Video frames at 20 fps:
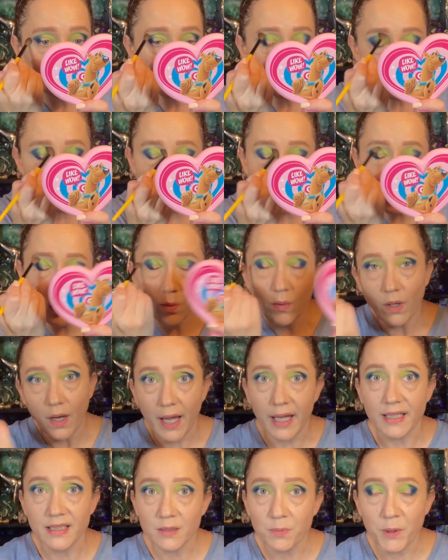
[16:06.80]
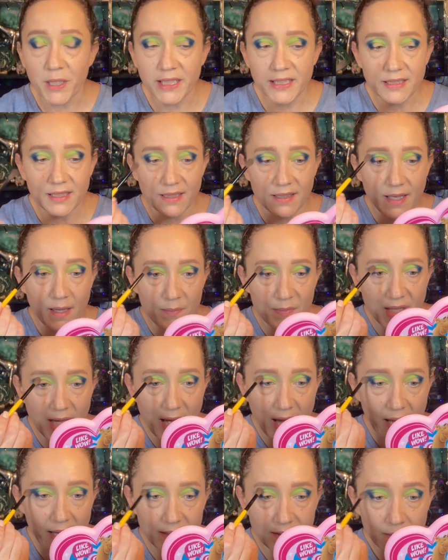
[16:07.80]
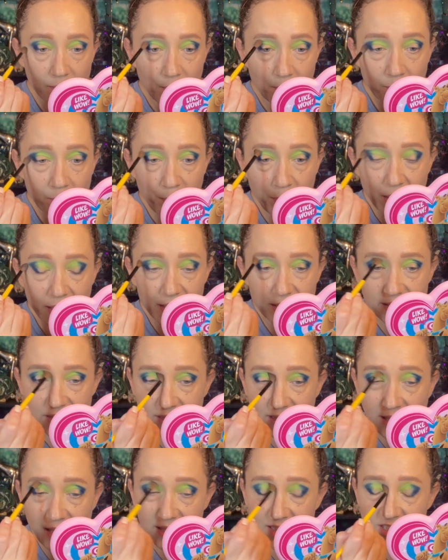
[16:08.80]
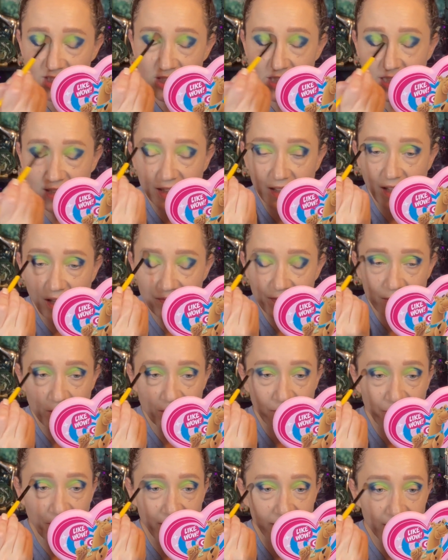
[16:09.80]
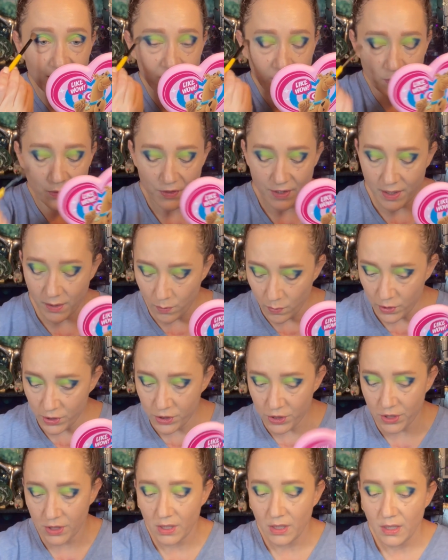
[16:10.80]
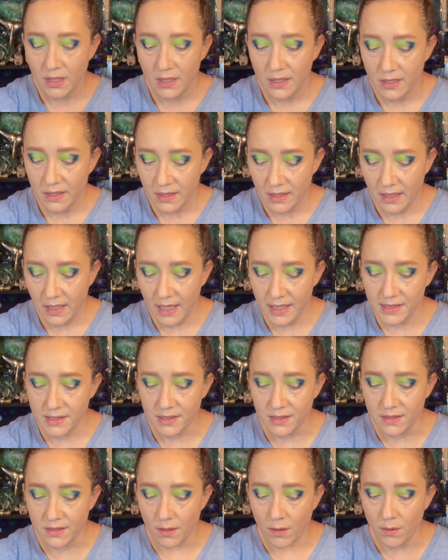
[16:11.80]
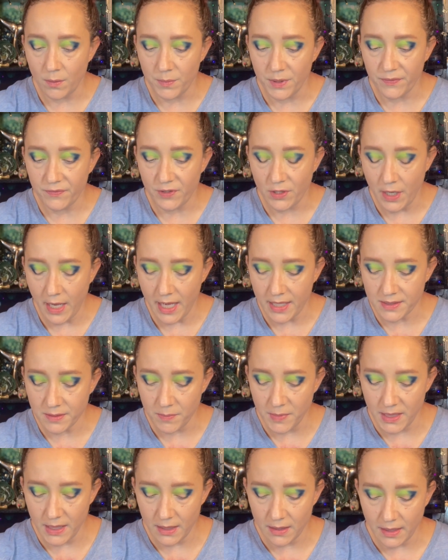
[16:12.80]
So I explained to them that, but that she had left her vehicle there, which kind of dumb if you ask me.